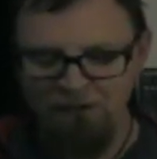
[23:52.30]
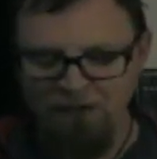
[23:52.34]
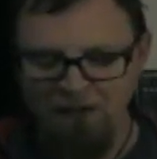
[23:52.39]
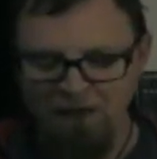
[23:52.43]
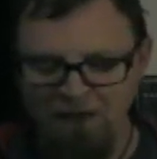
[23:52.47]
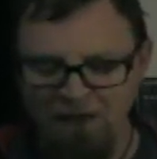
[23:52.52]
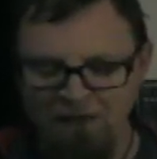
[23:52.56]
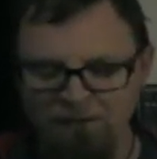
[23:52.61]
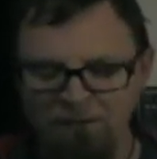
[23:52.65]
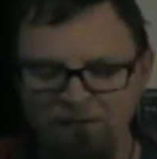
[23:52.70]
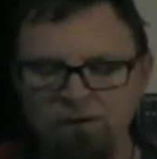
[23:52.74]

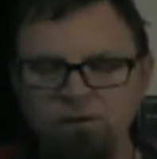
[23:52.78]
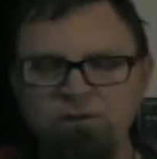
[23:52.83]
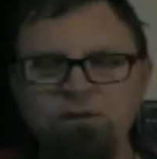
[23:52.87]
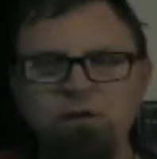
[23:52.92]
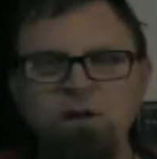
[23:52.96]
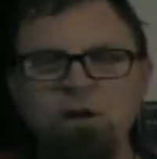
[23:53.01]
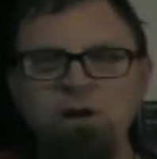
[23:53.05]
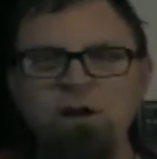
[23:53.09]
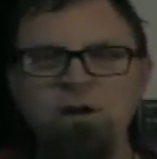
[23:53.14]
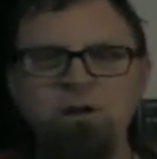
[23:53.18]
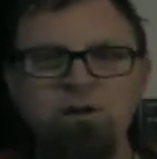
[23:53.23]
And
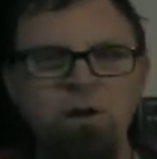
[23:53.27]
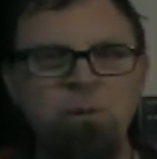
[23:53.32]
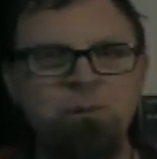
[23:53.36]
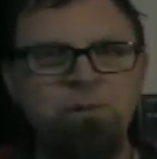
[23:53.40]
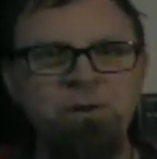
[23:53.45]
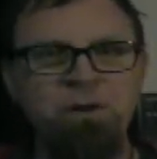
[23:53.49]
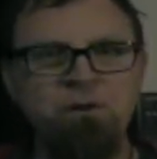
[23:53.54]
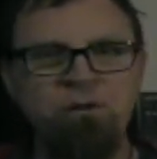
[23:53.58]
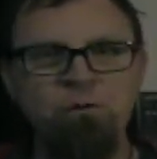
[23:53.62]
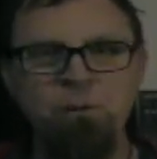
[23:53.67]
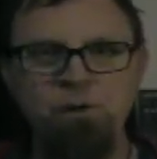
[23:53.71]
this
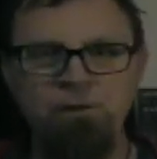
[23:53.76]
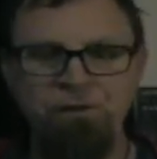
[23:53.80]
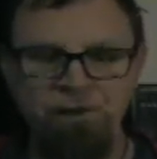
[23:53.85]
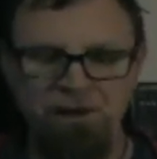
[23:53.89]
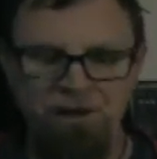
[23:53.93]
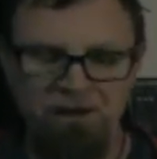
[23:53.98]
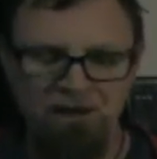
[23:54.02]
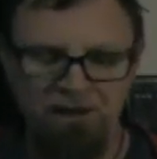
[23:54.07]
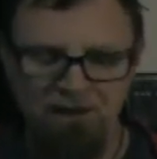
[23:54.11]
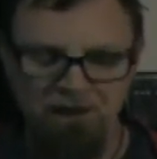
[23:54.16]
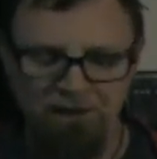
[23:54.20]
accompanies with
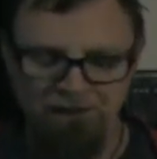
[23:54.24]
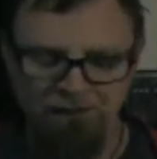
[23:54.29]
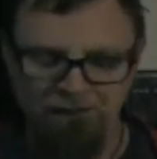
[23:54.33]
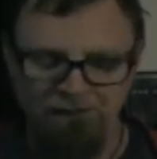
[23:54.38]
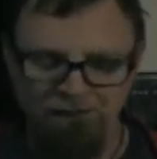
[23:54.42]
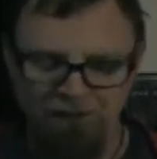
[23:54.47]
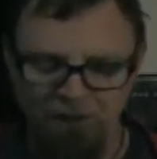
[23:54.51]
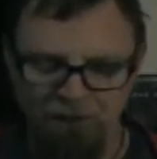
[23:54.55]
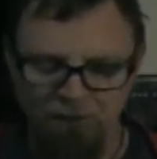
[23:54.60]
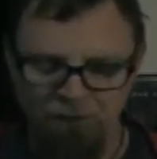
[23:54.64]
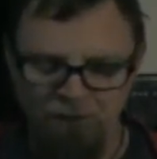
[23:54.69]
a uh,
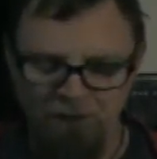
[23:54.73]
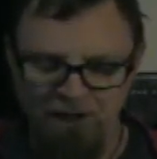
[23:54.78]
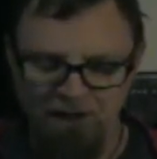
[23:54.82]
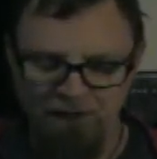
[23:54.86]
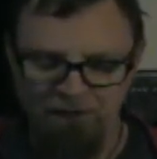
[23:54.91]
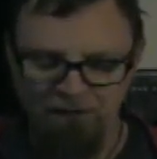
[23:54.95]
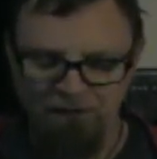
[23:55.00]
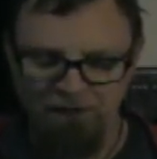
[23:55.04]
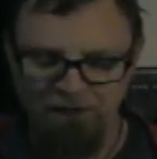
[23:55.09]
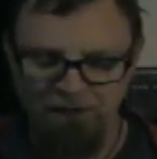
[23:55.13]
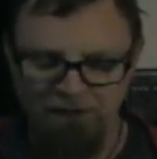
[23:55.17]

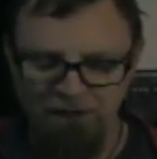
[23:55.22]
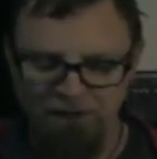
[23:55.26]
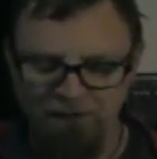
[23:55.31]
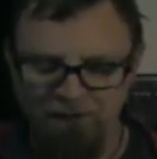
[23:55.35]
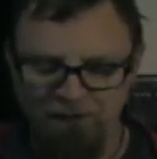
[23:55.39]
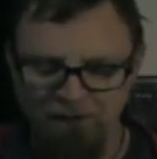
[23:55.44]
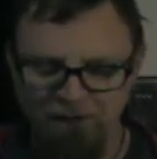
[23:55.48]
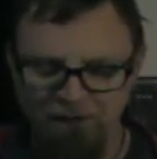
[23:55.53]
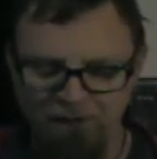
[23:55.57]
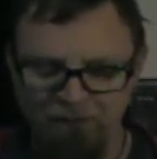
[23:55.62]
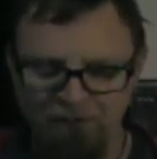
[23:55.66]
soundtrack that you
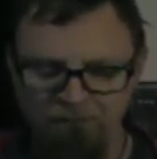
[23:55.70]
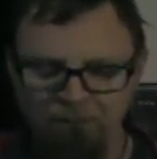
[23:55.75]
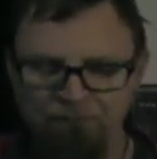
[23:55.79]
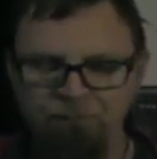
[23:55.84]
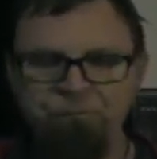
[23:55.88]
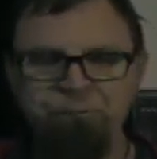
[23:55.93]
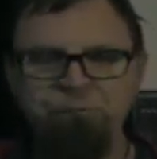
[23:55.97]
can